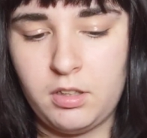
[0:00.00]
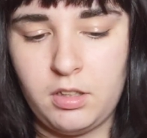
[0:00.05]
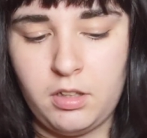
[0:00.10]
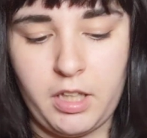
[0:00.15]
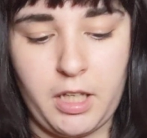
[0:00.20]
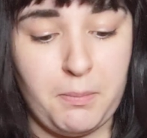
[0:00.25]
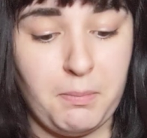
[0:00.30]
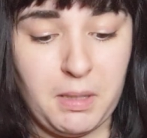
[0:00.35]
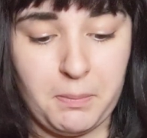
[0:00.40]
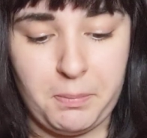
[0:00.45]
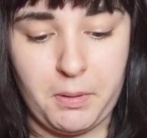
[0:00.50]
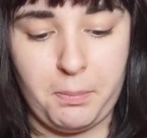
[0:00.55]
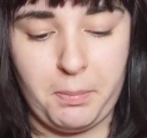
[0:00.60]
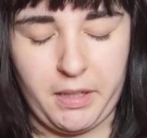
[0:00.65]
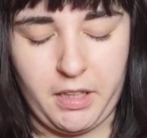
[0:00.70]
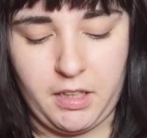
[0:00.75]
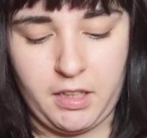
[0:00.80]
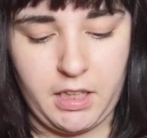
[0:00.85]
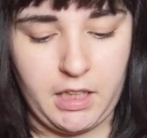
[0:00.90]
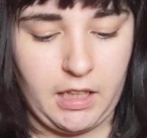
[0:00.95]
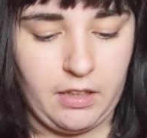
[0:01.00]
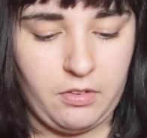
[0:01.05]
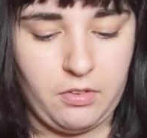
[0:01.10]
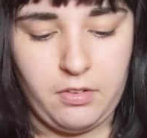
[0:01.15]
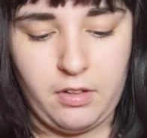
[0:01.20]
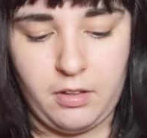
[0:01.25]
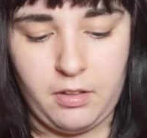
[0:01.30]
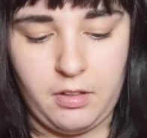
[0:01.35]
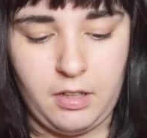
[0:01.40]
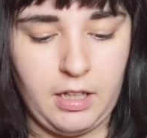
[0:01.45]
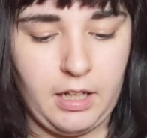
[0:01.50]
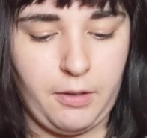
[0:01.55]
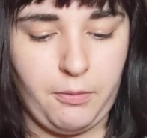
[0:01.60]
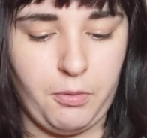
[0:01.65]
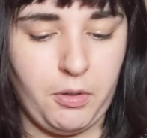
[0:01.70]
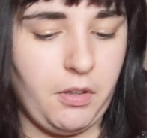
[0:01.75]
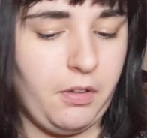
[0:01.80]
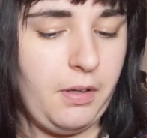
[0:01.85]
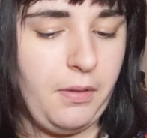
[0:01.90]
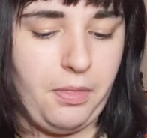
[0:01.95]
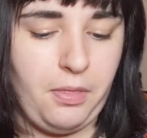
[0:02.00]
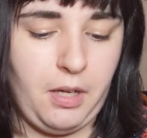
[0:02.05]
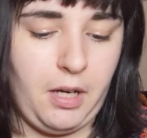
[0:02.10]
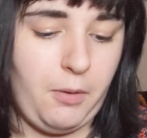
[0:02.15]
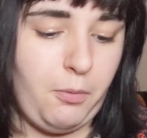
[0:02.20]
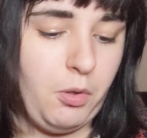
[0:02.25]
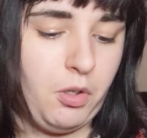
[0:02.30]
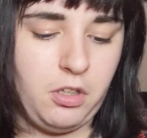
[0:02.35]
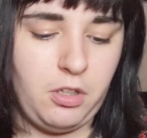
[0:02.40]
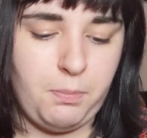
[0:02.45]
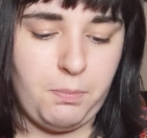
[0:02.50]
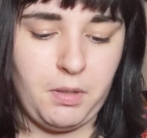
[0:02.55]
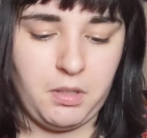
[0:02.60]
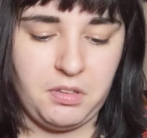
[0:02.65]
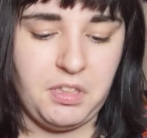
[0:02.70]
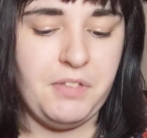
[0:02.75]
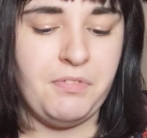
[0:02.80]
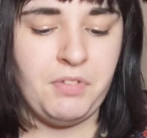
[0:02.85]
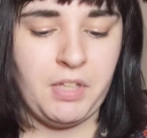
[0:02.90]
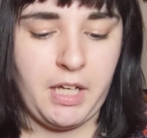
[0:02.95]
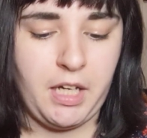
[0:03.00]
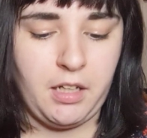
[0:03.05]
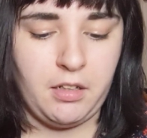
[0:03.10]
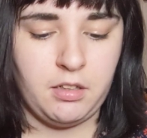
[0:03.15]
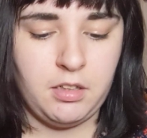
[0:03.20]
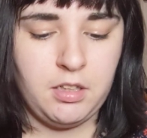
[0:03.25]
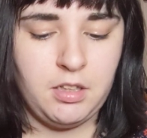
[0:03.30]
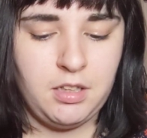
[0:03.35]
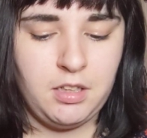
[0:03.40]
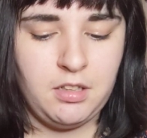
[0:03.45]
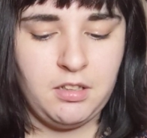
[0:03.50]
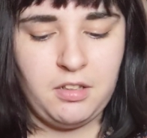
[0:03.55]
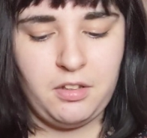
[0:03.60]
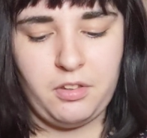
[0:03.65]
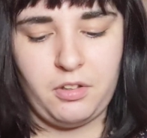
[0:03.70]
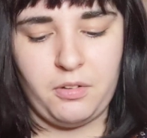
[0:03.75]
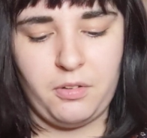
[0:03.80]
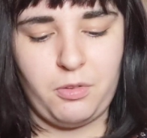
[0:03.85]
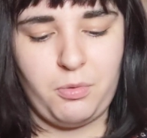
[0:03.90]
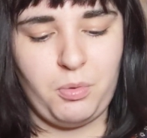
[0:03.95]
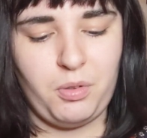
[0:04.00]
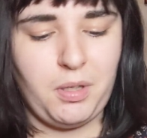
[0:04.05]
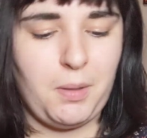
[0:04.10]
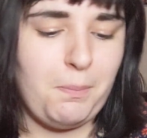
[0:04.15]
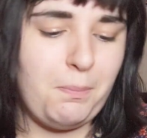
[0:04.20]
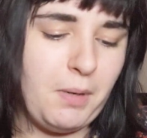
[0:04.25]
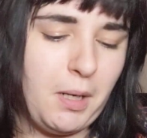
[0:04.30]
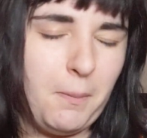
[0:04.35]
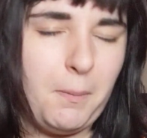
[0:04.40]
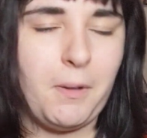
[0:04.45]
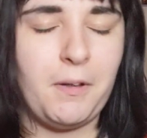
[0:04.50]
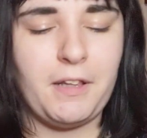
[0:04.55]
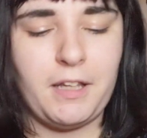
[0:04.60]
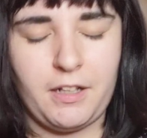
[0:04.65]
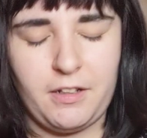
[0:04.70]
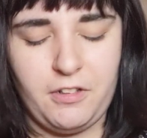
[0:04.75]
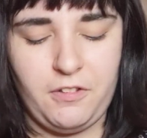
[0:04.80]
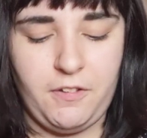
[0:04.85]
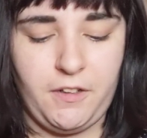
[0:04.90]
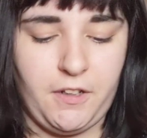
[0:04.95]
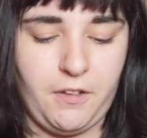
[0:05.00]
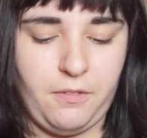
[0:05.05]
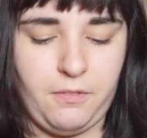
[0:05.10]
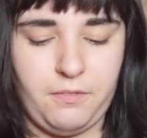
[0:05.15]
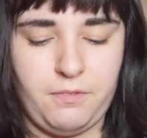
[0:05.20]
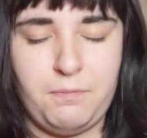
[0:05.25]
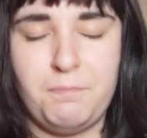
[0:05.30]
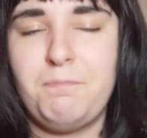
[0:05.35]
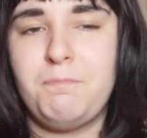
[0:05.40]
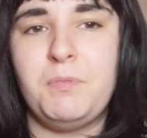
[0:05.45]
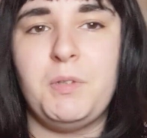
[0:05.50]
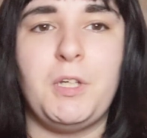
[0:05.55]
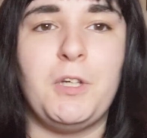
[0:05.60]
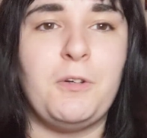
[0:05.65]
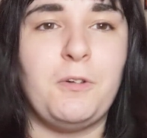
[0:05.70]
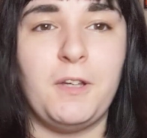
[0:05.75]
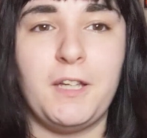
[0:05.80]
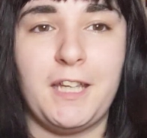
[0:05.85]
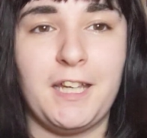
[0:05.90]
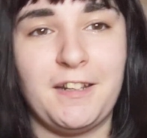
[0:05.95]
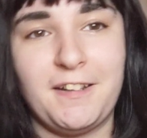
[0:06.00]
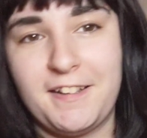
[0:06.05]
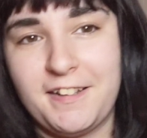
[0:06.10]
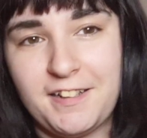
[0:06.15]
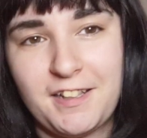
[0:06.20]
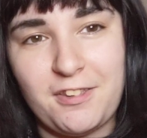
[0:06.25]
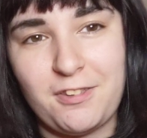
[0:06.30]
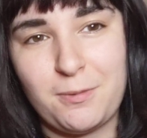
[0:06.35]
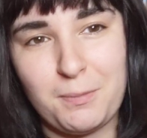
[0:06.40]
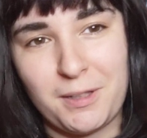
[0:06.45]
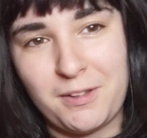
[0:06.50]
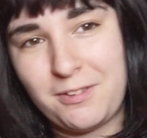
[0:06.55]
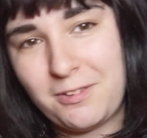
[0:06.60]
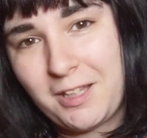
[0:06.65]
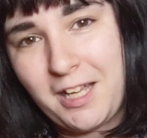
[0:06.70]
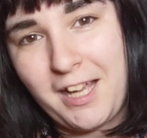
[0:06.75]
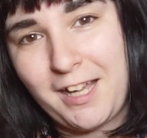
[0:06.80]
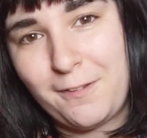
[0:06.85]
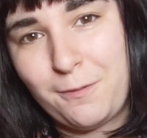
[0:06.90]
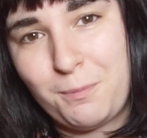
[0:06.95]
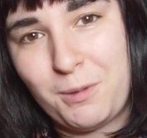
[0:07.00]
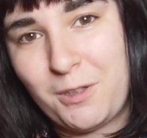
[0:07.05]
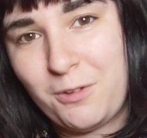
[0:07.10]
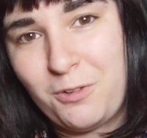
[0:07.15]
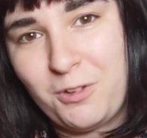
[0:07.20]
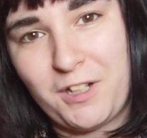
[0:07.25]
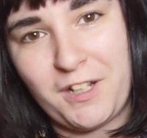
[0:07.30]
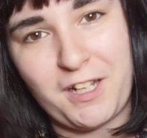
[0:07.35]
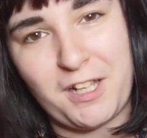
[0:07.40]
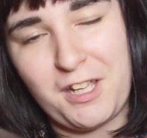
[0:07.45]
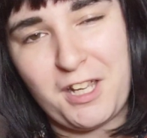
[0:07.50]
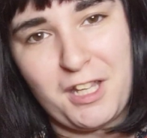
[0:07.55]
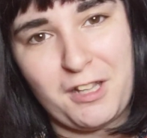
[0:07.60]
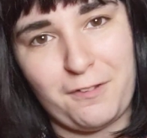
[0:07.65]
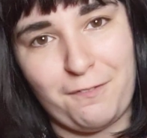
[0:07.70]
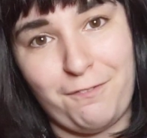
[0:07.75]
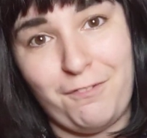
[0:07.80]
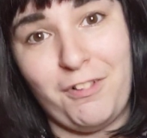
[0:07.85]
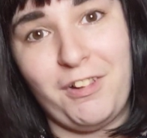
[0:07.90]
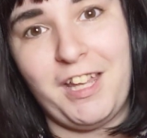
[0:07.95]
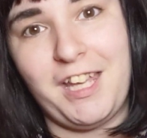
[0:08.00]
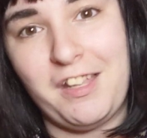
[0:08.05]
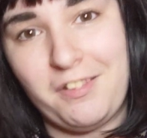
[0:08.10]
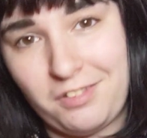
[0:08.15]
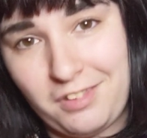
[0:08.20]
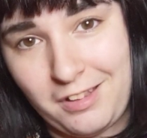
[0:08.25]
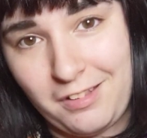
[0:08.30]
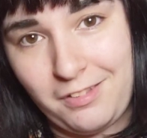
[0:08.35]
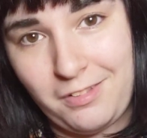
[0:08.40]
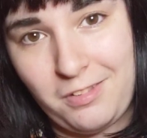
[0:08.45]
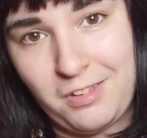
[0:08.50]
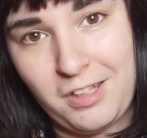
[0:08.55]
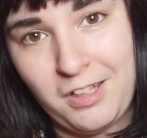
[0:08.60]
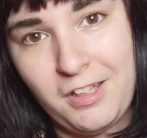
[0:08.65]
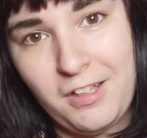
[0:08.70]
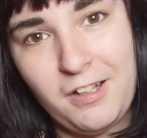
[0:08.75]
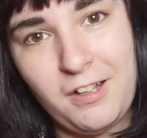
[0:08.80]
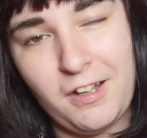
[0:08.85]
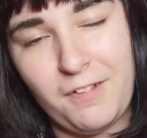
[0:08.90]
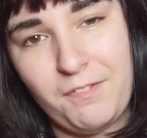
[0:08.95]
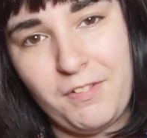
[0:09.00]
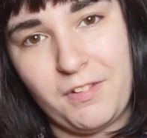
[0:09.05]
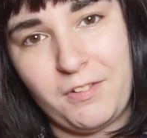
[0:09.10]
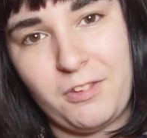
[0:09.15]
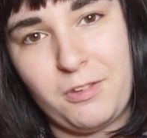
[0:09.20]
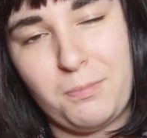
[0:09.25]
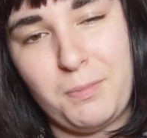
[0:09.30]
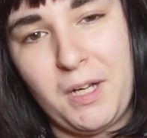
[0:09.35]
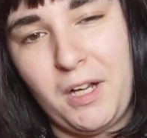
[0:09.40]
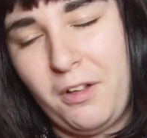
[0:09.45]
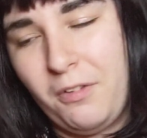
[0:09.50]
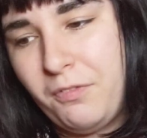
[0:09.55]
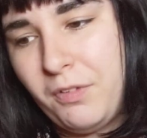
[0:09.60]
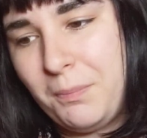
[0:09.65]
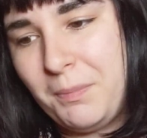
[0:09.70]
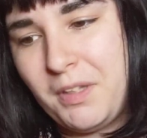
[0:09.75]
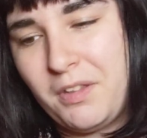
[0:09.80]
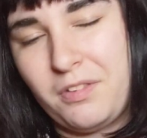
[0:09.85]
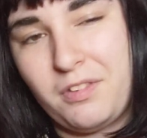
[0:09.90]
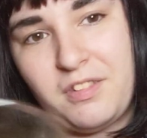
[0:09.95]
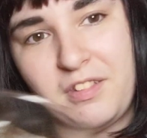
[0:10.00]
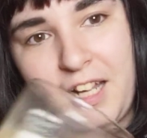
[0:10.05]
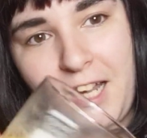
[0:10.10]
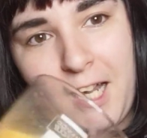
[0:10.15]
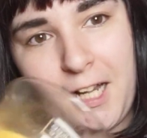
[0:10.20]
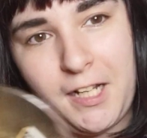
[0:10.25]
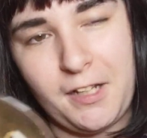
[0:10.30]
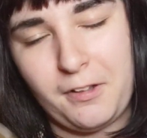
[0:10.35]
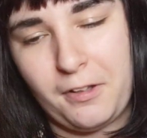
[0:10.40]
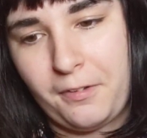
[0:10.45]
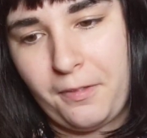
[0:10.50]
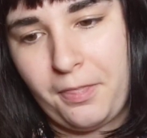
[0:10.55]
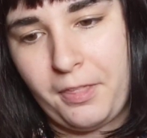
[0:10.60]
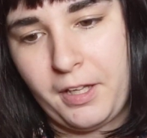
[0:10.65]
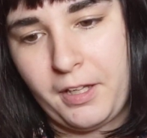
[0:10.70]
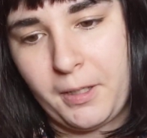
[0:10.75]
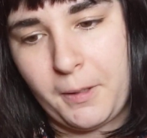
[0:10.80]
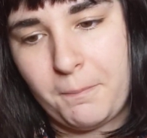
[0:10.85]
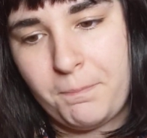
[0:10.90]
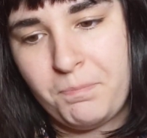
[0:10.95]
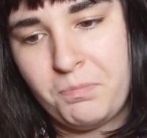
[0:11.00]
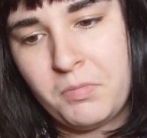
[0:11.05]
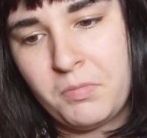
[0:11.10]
like Maple Pancakes did. I really believe that. So it's really bummer that, you can only get in this small size, because you're not going to get the full essence of the smell from this tiny little thing.